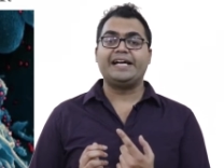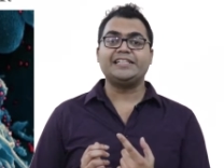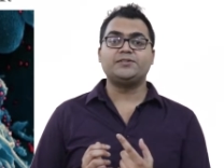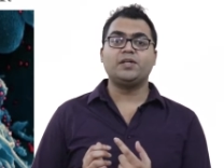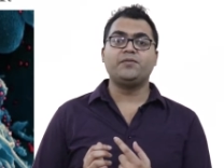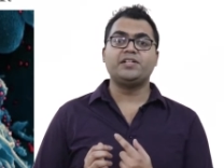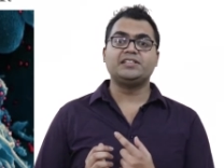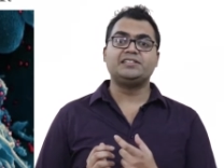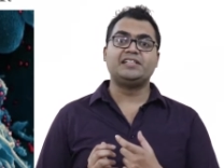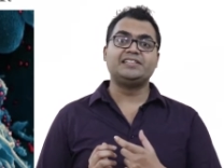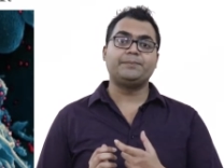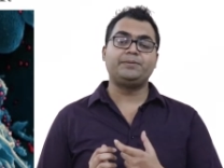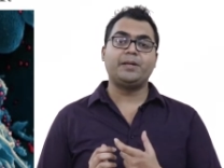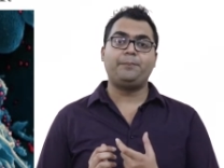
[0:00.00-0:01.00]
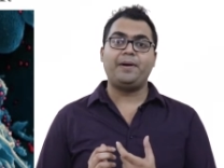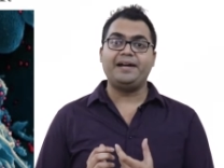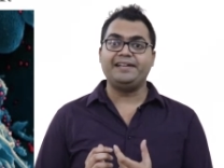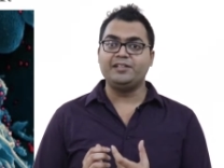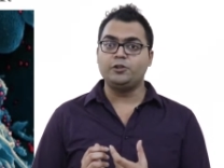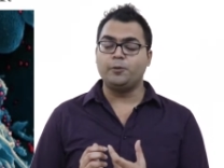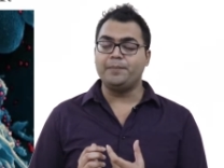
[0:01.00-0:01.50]
S1 which is the receptor
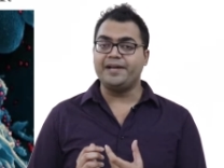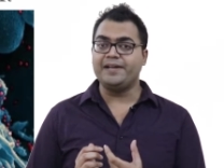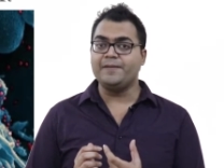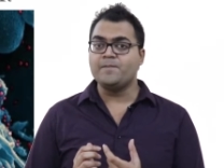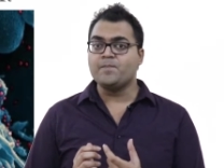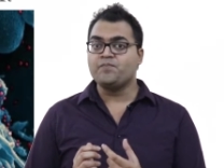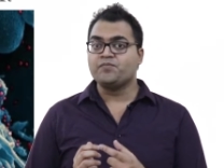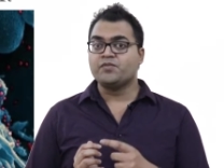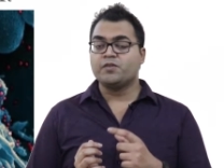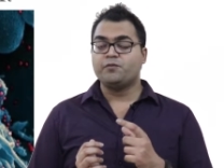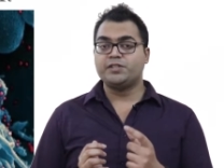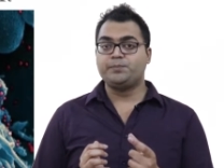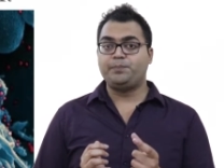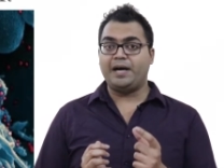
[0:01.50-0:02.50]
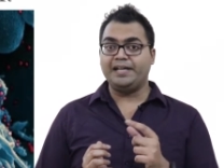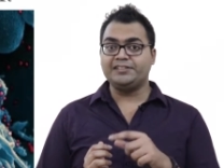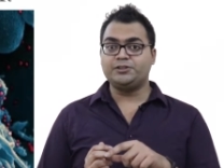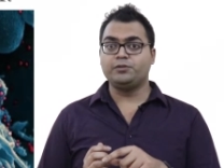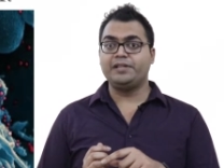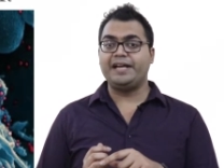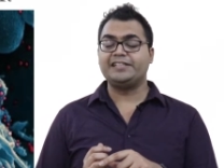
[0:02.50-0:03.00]
binding domain which binds
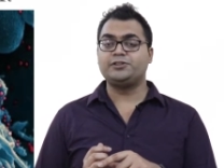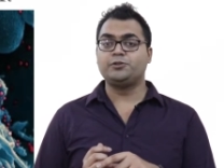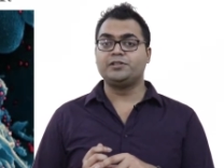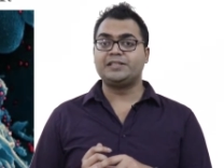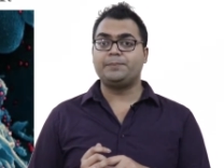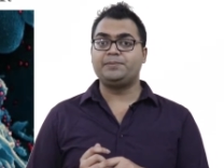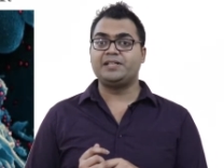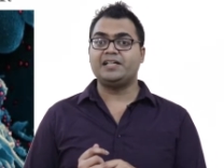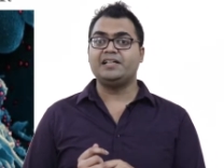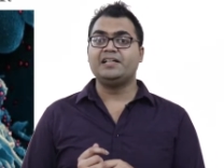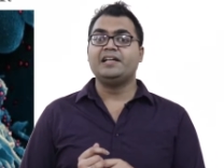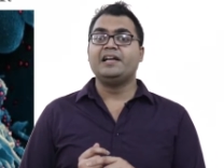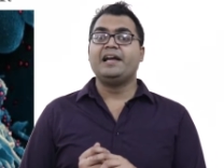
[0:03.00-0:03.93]
to the S2 receptor,